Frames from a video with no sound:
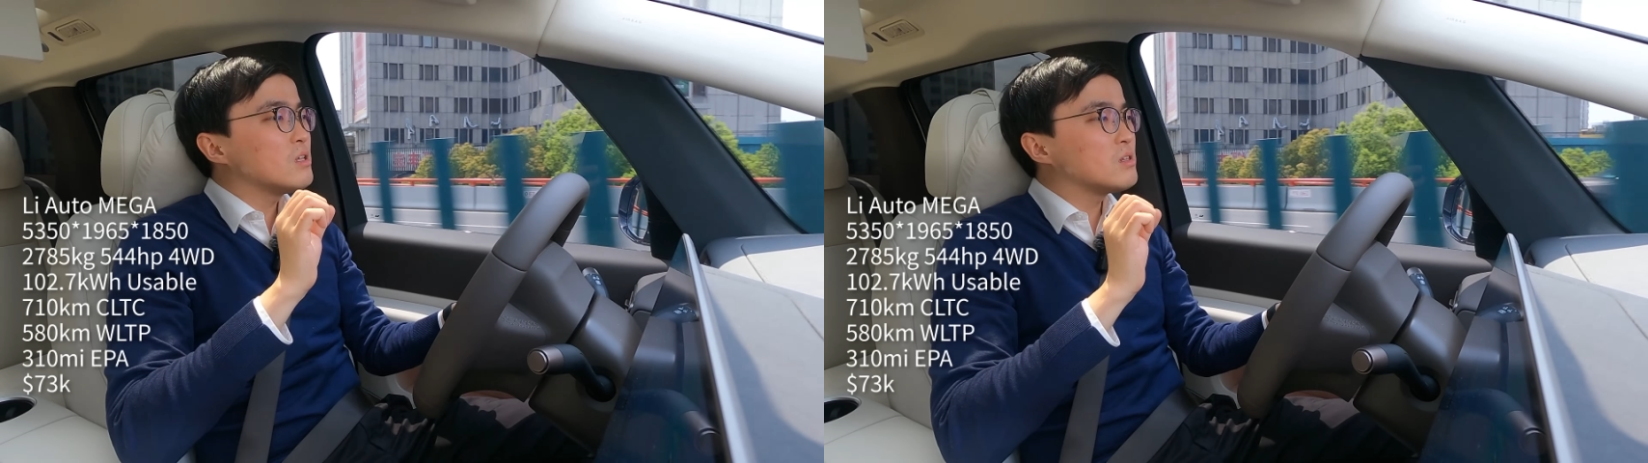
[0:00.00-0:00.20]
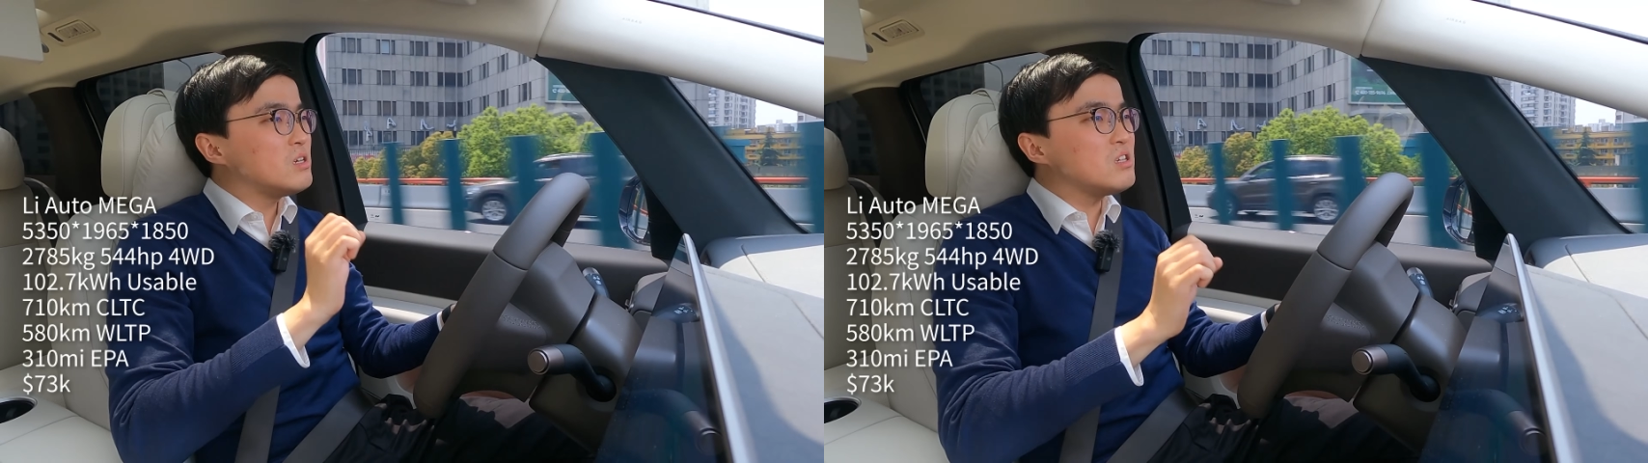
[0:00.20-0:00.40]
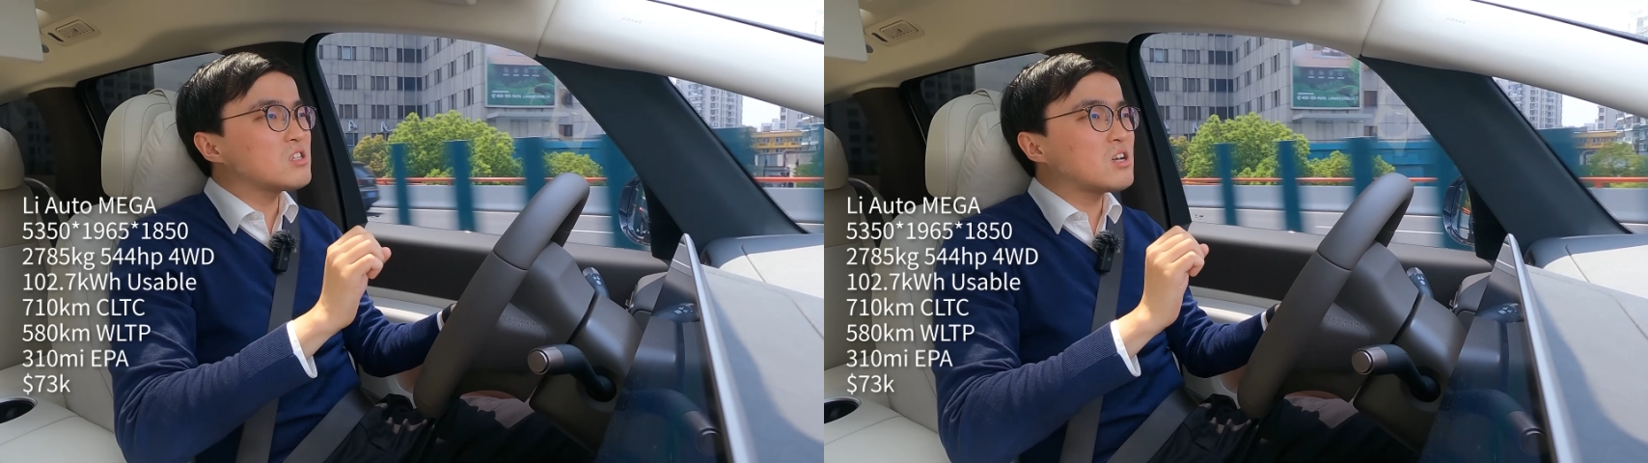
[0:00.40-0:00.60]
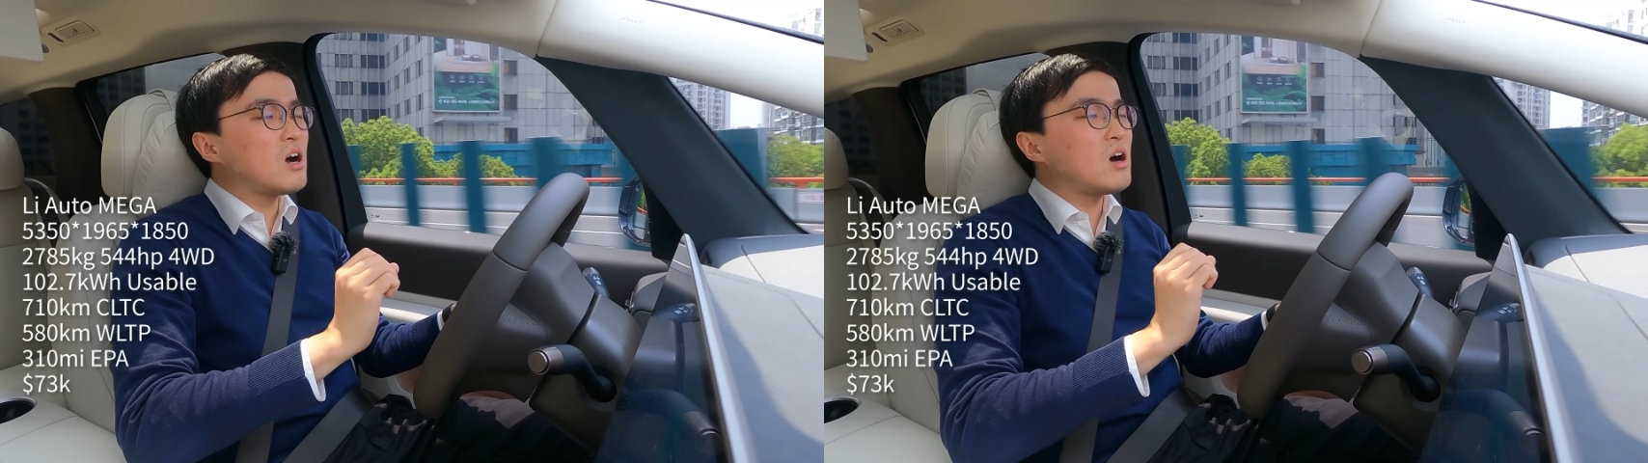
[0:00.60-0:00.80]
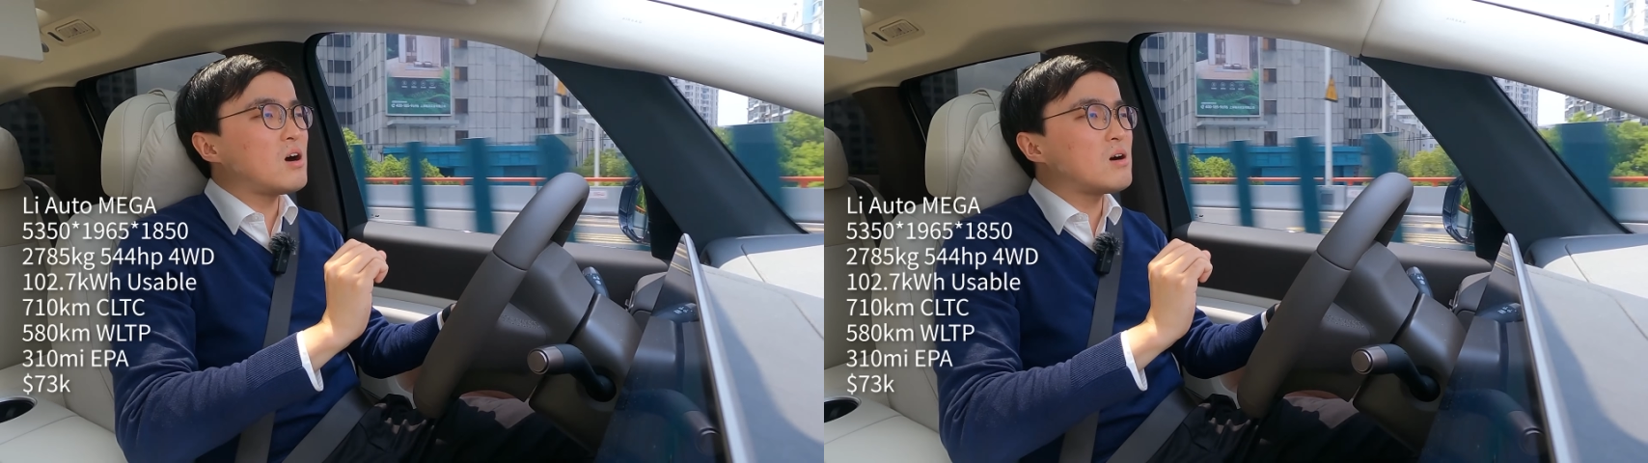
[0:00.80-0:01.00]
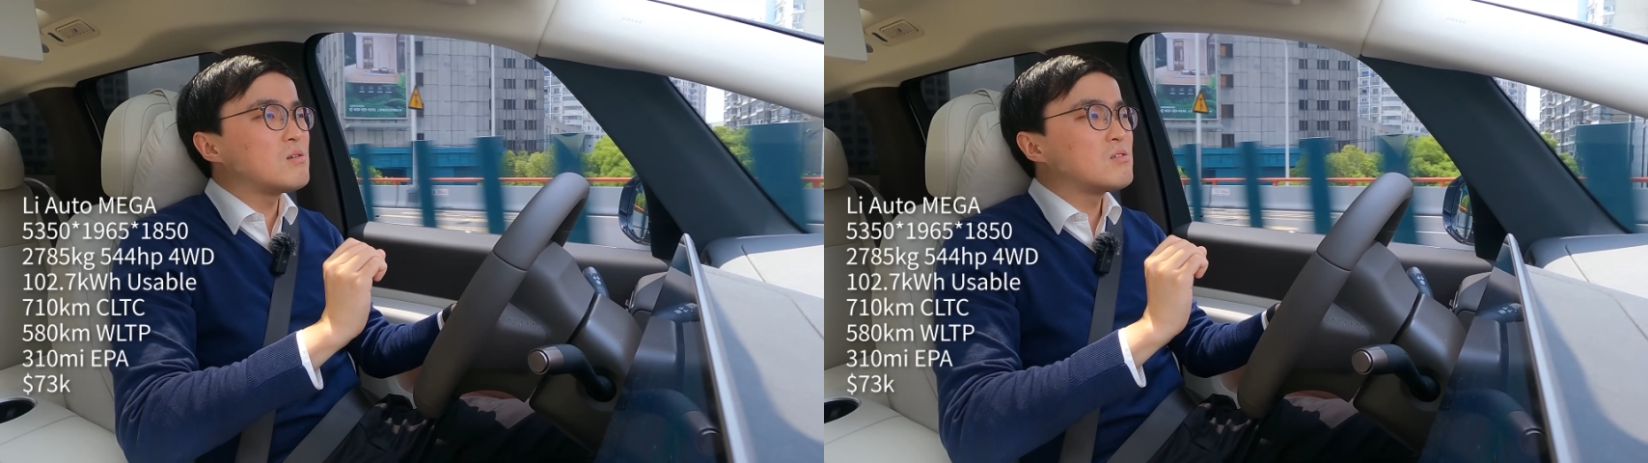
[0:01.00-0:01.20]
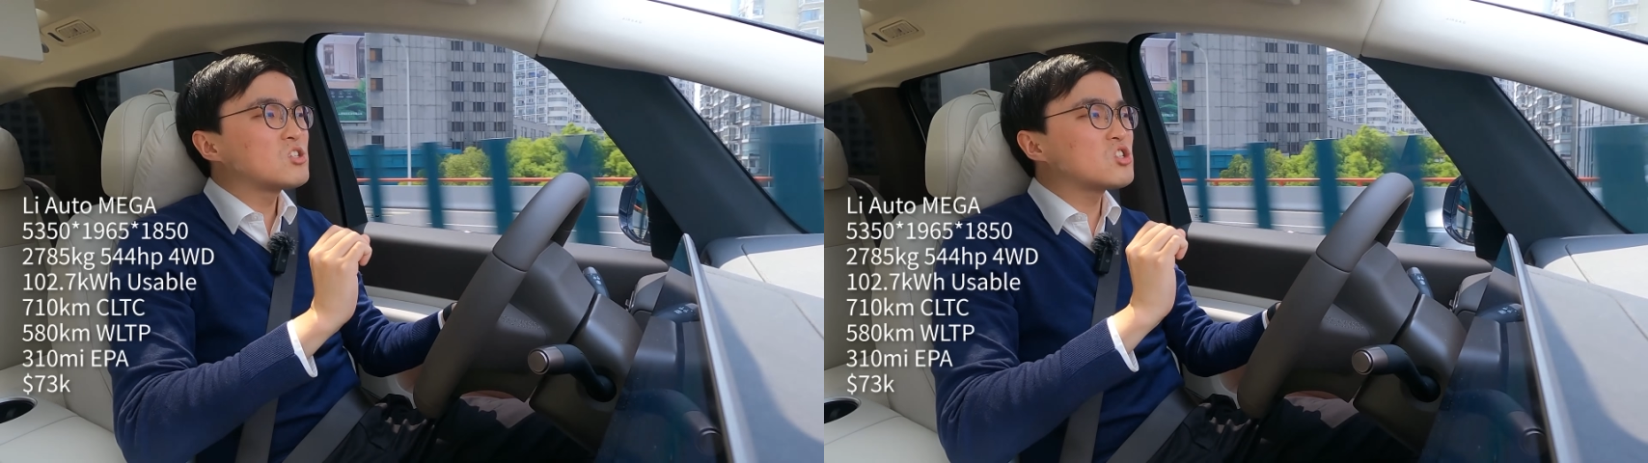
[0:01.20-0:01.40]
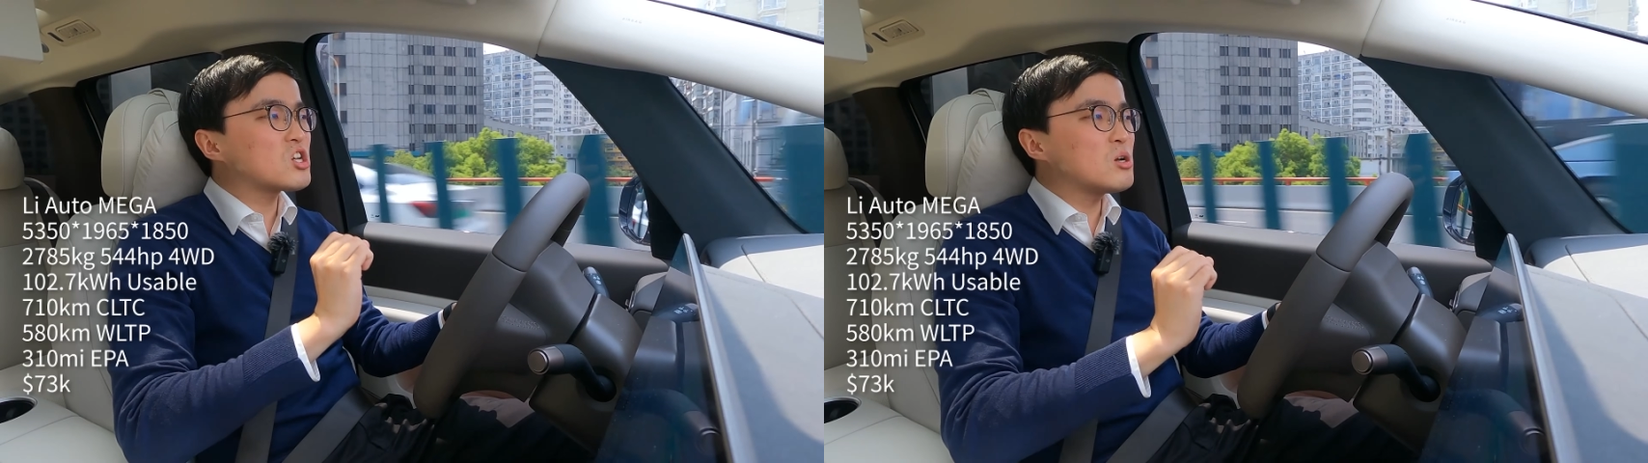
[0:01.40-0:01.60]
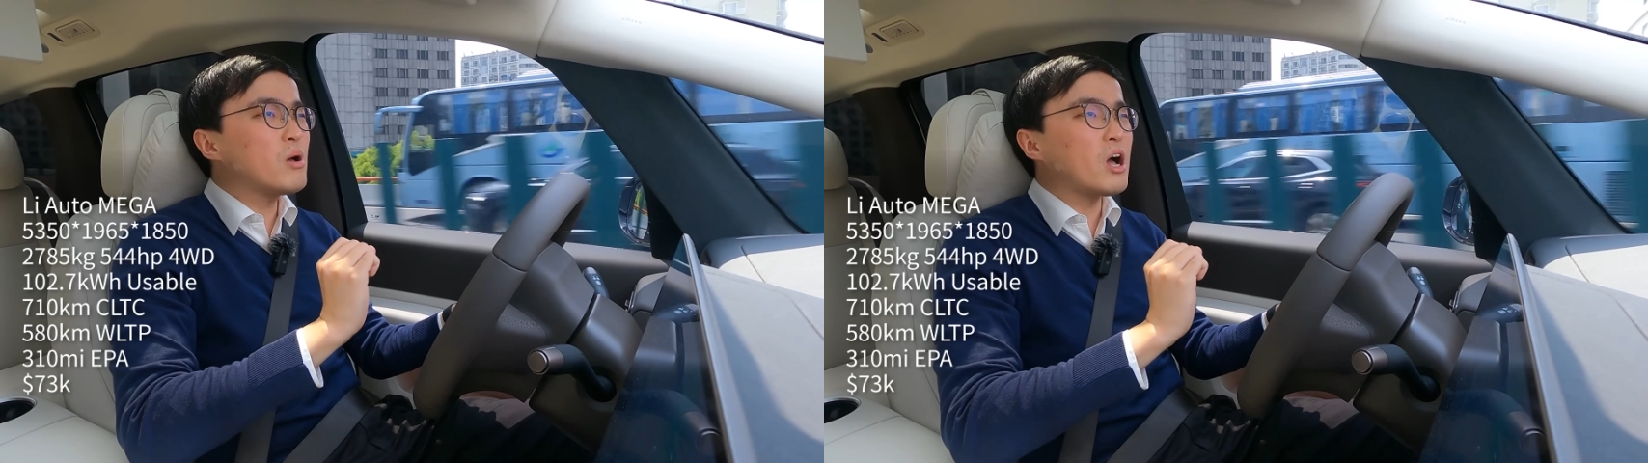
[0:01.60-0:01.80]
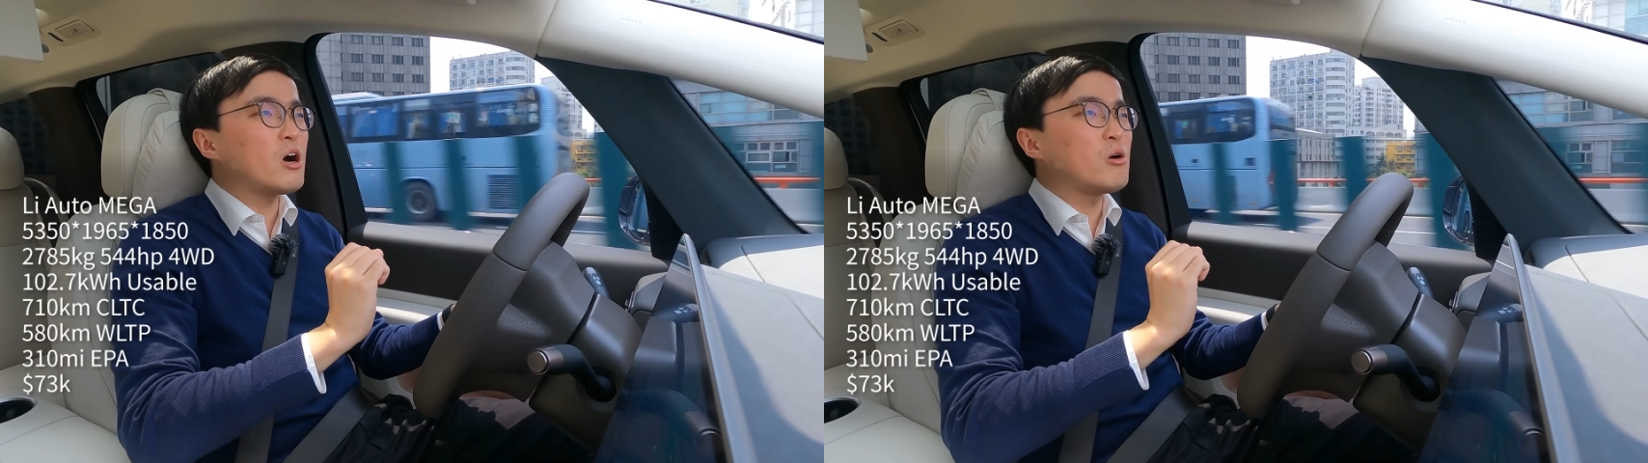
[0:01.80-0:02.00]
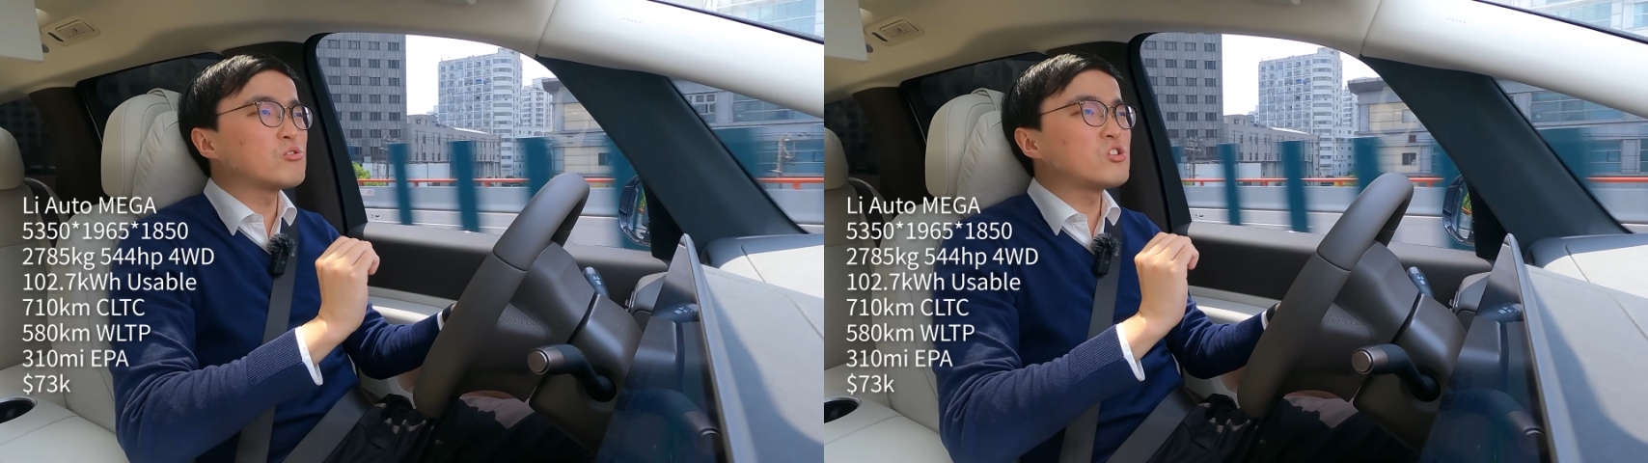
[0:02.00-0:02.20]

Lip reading: This car somehow